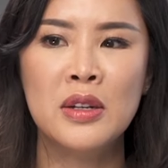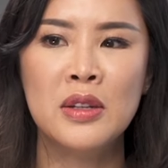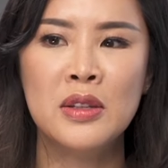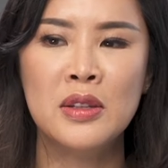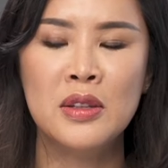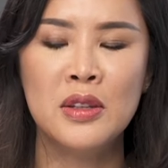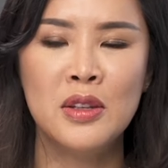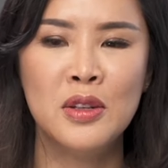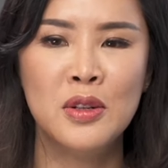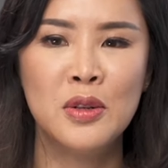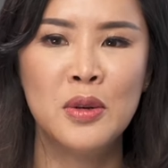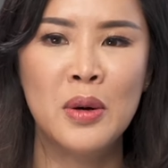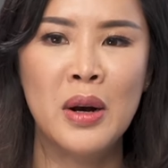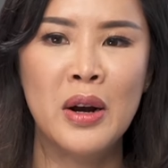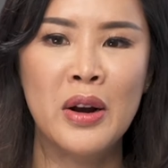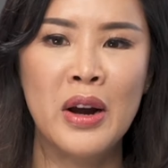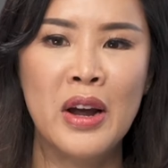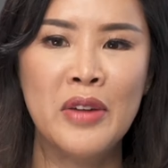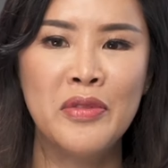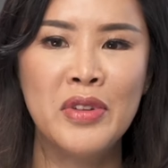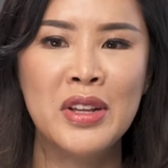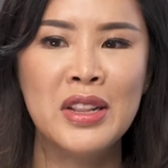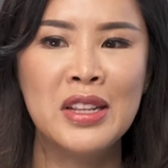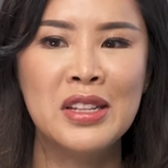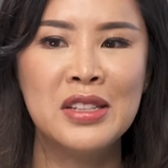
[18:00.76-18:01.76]
you know, are
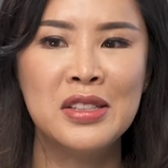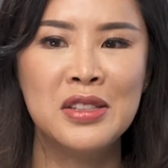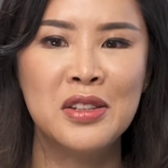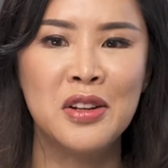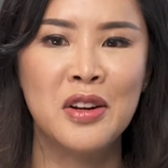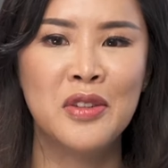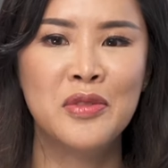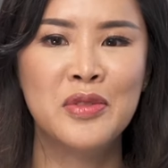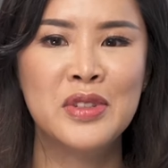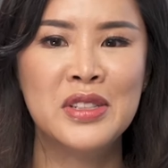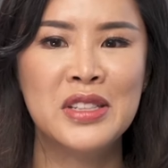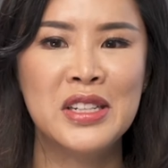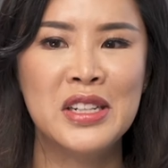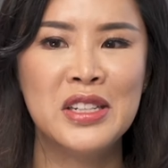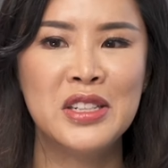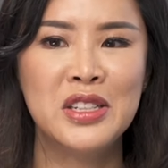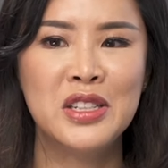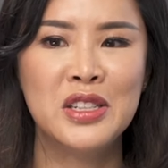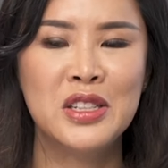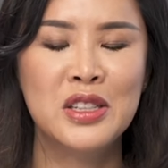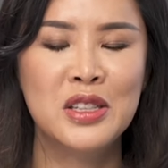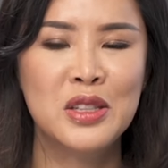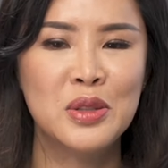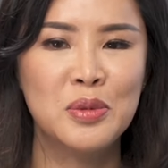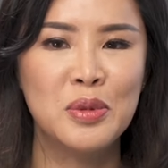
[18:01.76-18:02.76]
having these
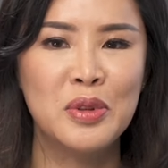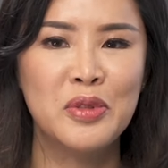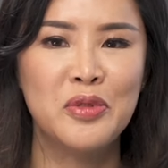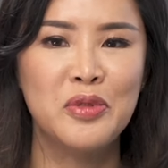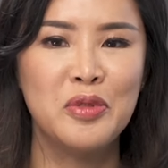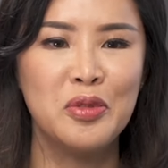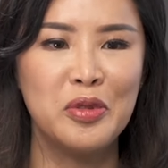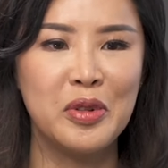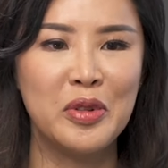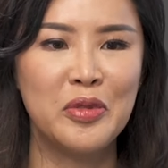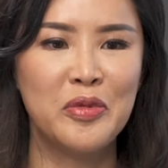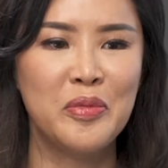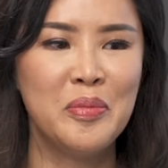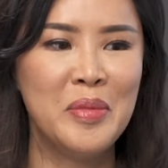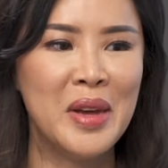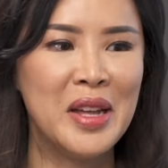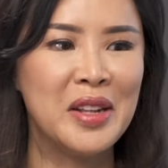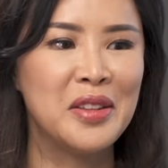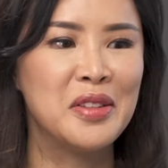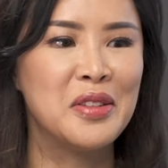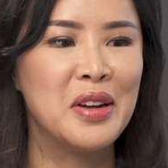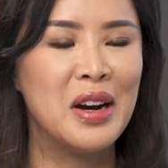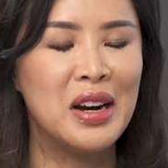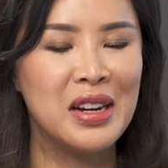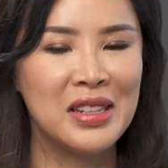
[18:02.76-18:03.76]
conversations with
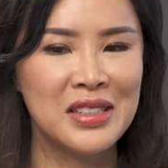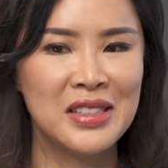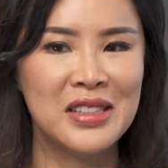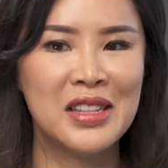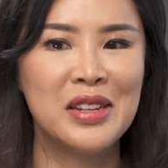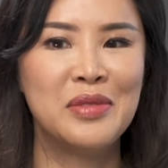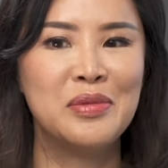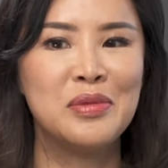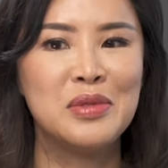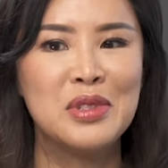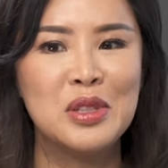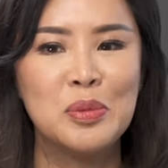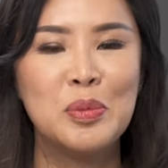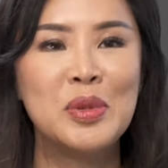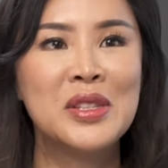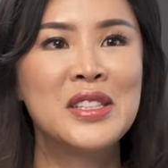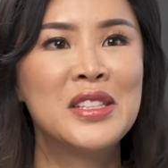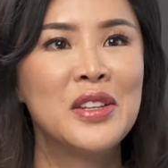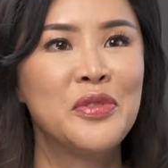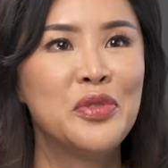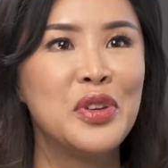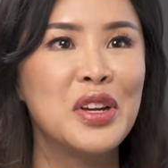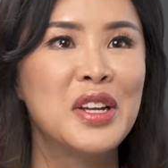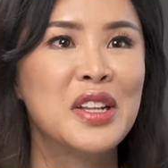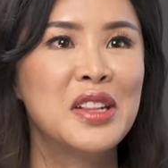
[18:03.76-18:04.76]
men to ask them
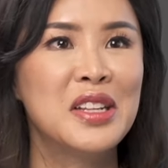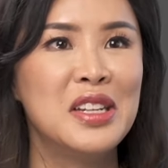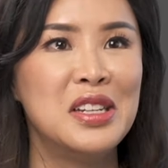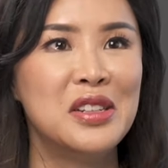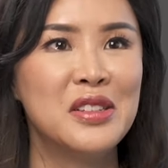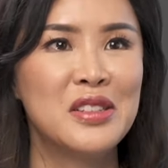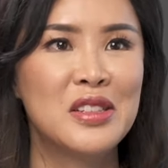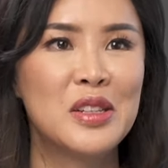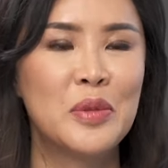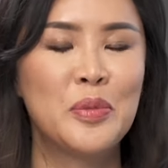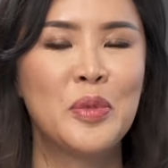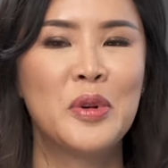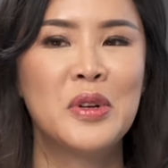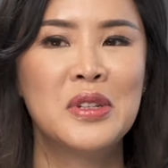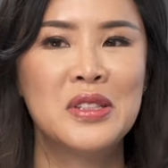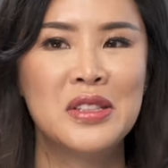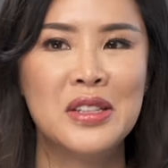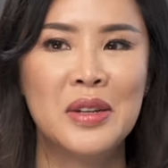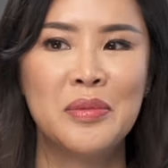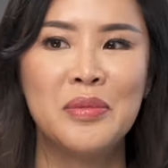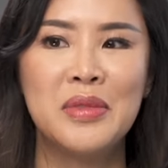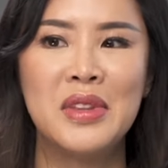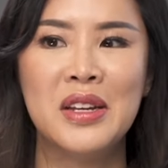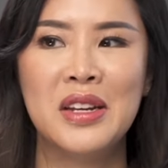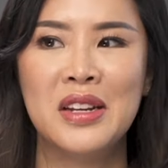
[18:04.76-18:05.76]
specifically to support
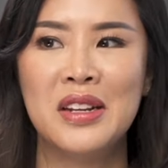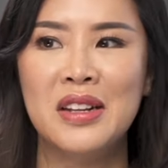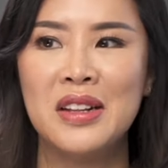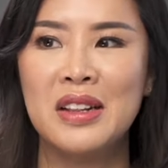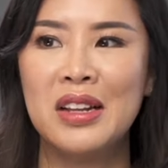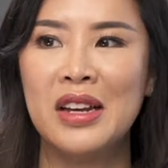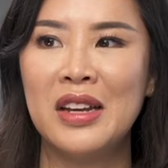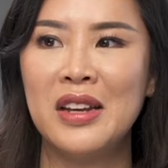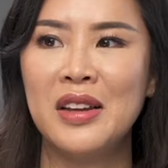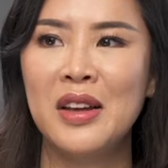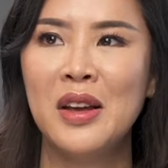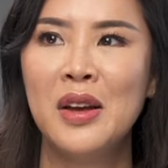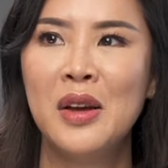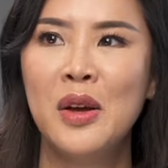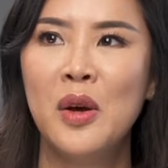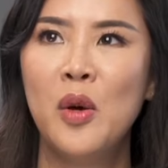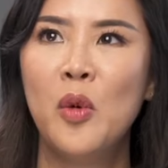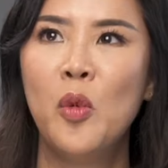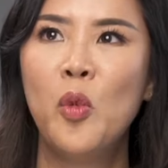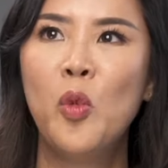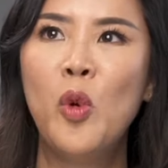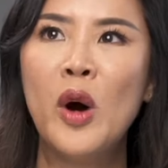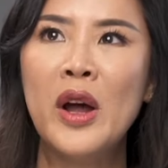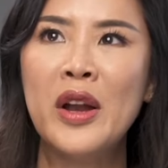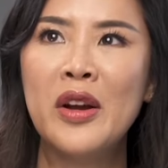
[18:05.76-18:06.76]
something, like
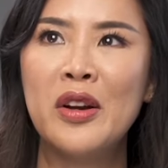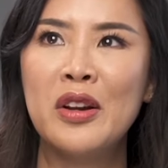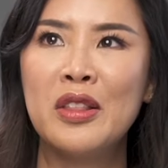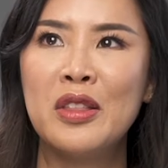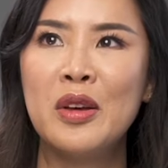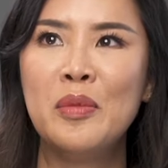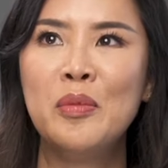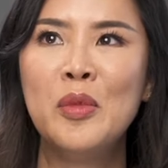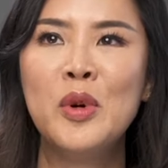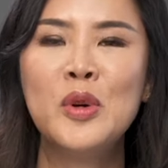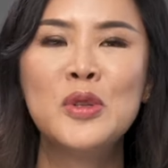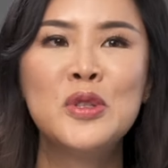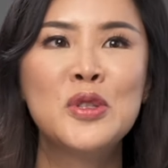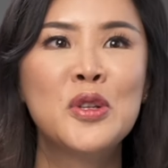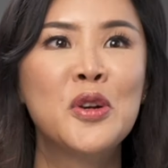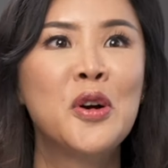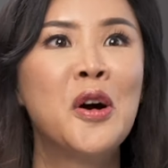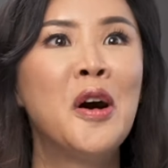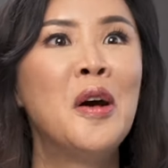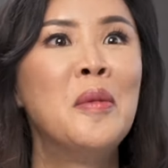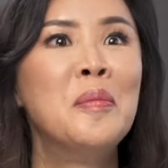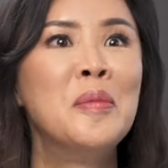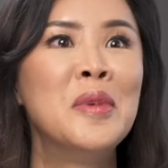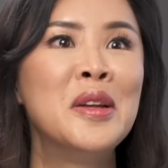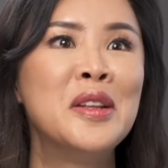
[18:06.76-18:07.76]
what are the most
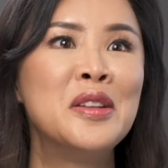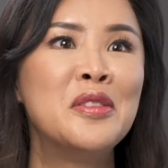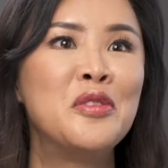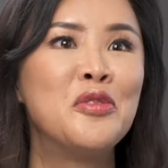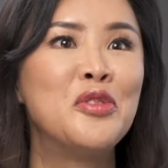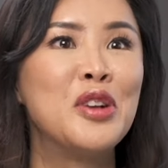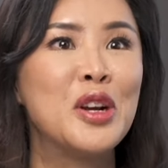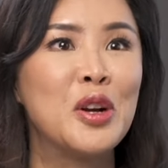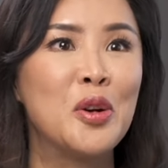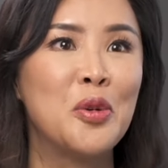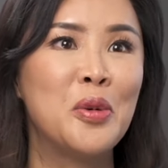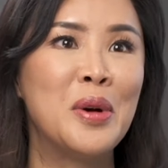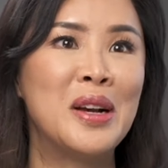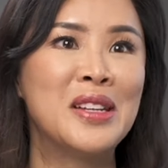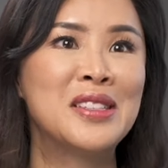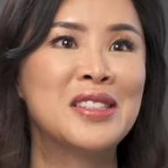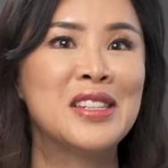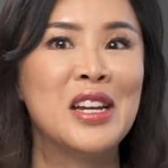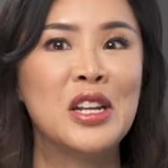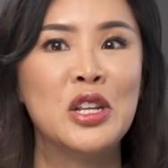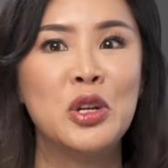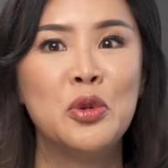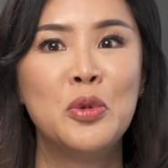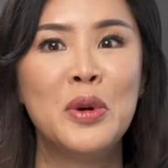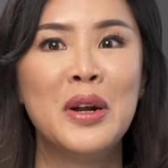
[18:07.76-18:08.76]
common requests
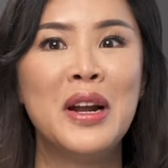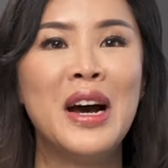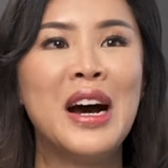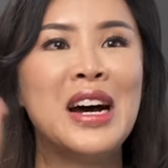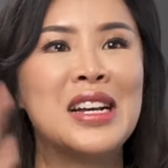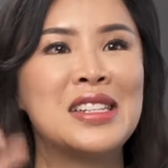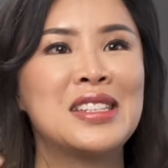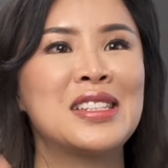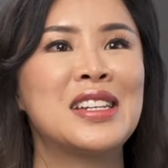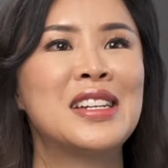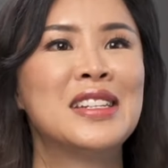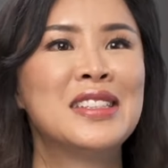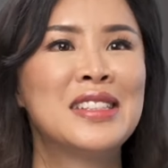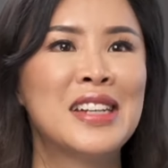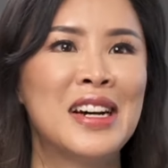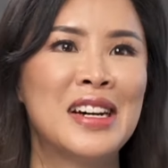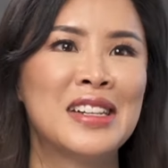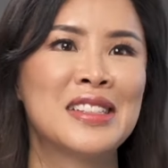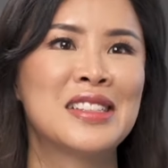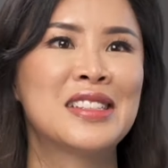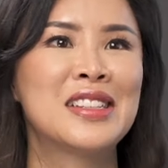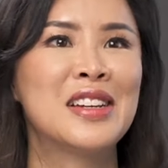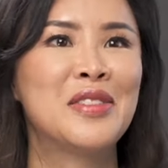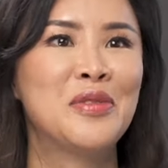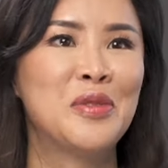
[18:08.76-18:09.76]
that you would ask and
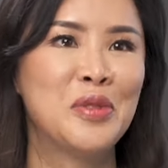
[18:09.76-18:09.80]
task them